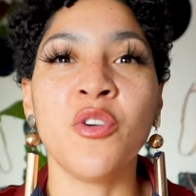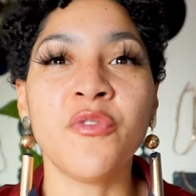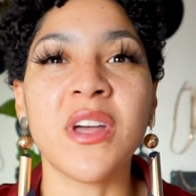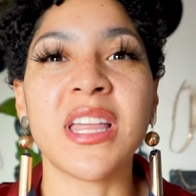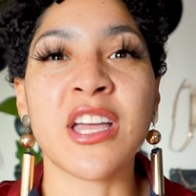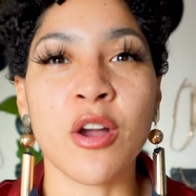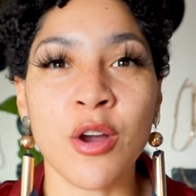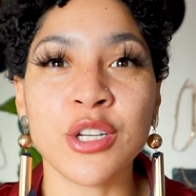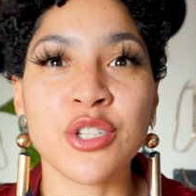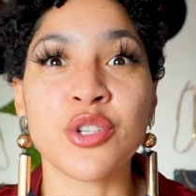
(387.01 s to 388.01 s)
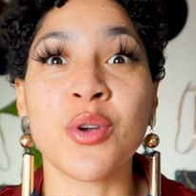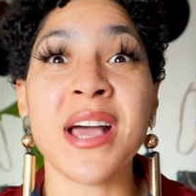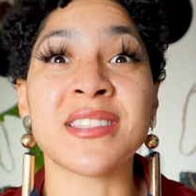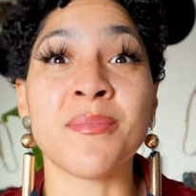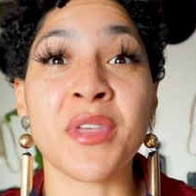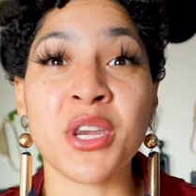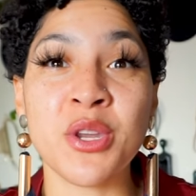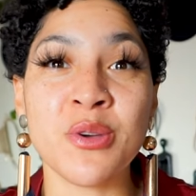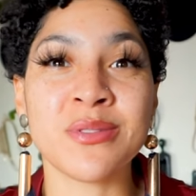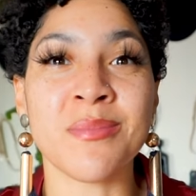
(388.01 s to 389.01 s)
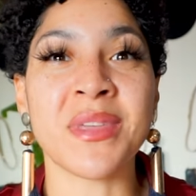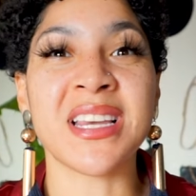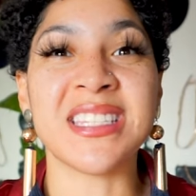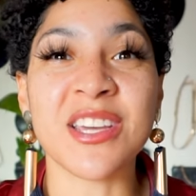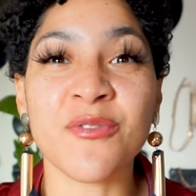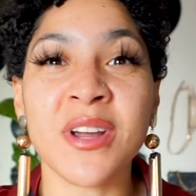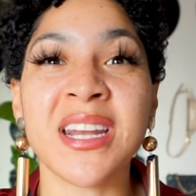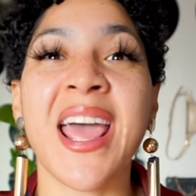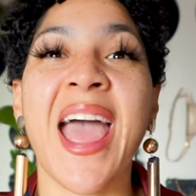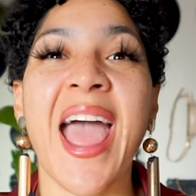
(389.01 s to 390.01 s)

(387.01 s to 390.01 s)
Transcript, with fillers: you feel encouraged to try something new, something different,